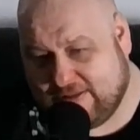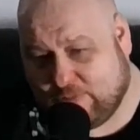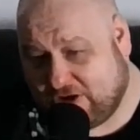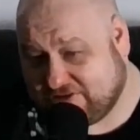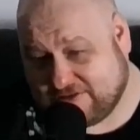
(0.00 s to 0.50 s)

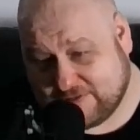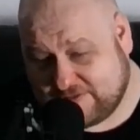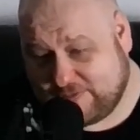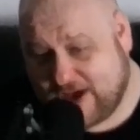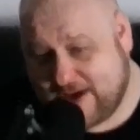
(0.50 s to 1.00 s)
Watch
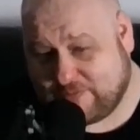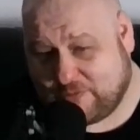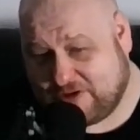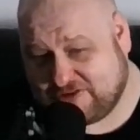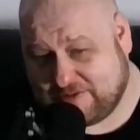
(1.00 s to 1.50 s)
those if you haven't
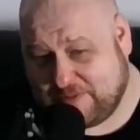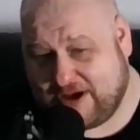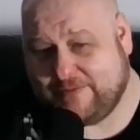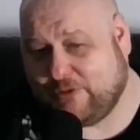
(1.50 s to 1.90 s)
watched them yet.